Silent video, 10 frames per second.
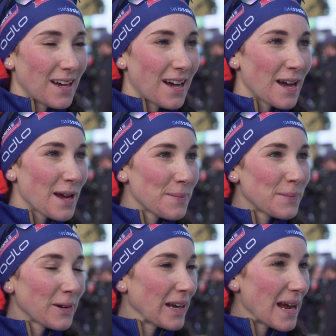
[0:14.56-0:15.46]

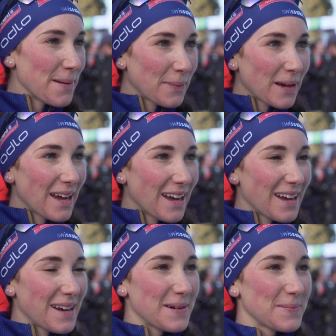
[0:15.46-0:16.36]
I'm really happy.
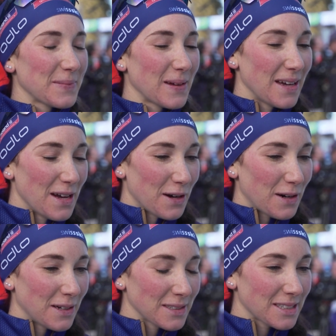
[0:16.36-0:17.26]

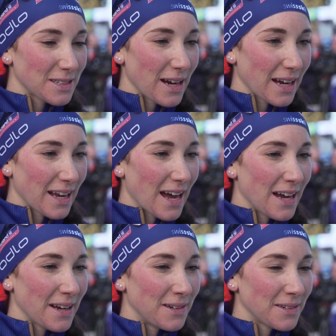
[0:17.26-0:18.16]
On the track
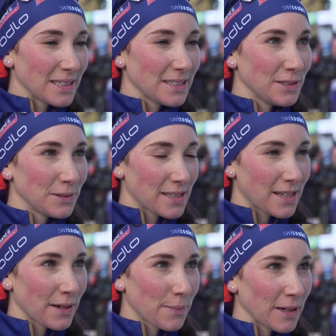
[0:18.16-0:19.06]
I already knew it's
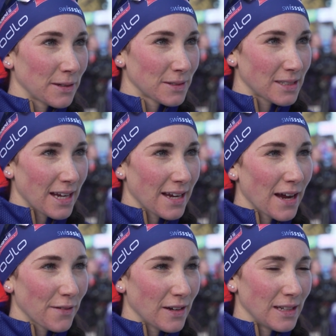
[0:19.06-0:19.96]
going to be a good day.
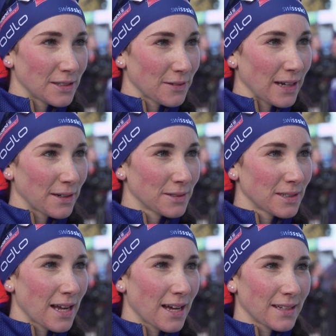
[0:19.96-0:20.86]
I felt really
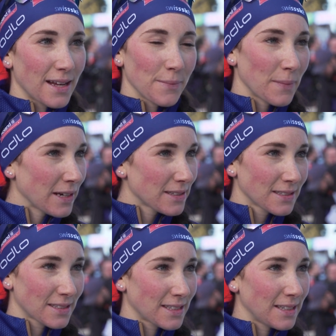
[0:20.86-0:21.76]
good. I had
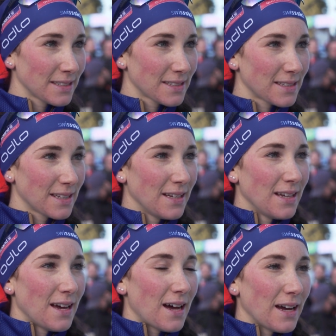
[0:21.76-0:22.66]
amazing skis.
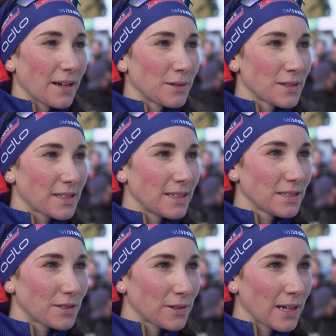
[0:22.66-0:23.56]
I could
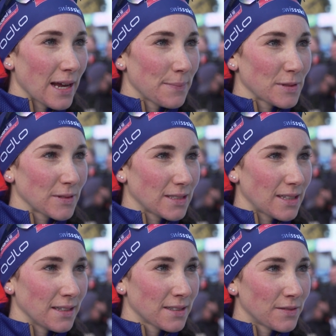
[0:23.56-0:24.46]
ski 3 laps with
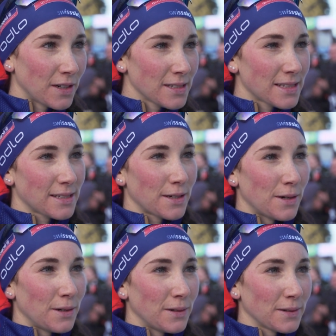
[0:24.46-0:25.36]
Thunderbolt,
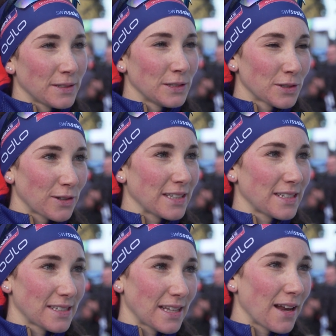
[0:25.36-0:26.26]
so usually
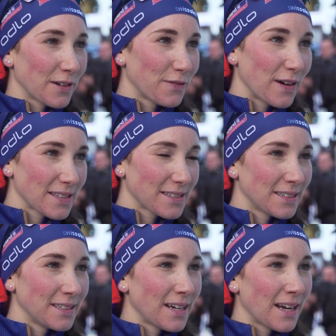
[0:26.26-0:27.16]
she's a lot
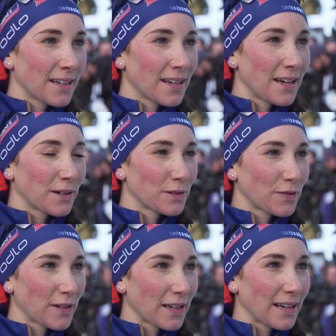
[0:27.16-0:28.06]
faster, and I could
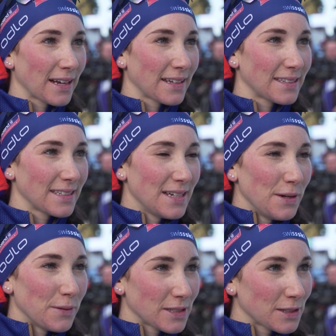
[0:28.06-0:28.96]
feel that
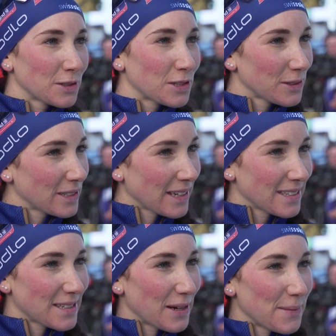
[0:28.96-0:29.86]
with a good shooting
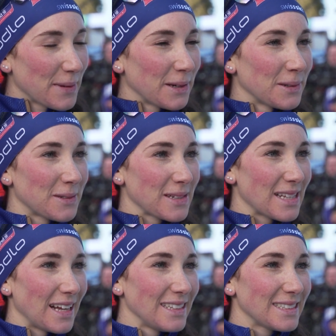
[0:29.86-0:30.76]
it's going to be a good
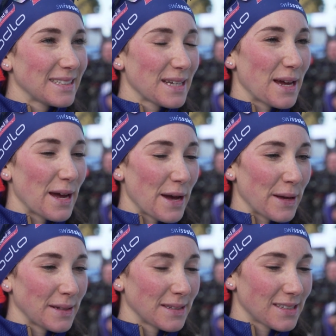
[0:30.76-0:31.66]
result,
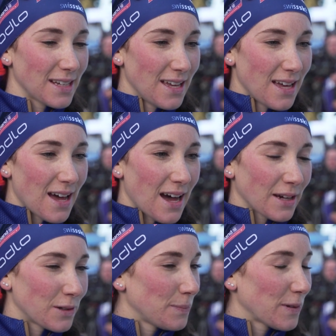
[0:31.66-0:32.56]
and
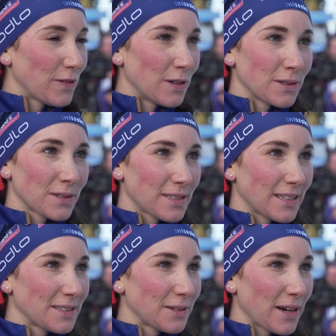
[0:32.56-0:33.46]
I could be focused
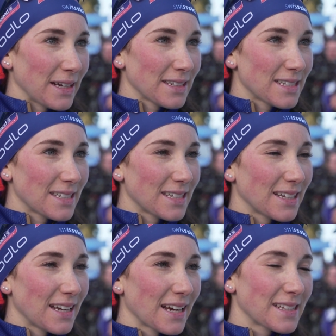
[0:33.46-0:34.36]
at the range.
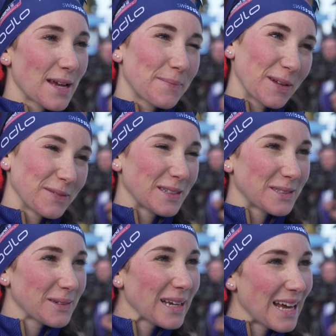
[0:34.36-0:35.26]
Except of the
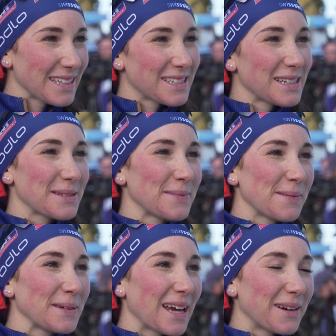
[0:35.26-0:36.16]
3 last shots
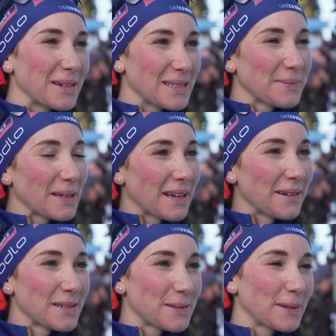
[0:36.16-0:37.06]
maybe I was a bit
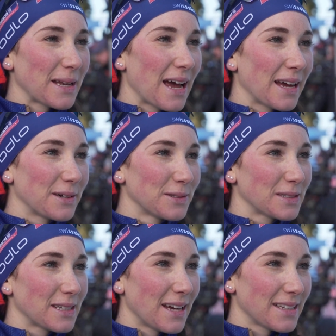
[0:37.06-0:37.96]
nervous, but I
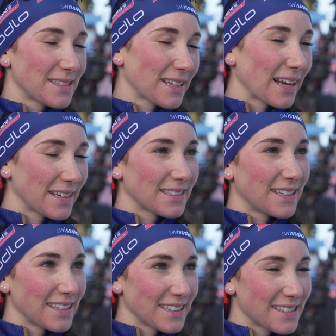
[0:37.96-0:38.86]
could still hit the
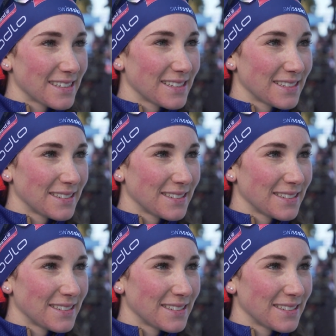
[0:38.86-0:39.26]
targets.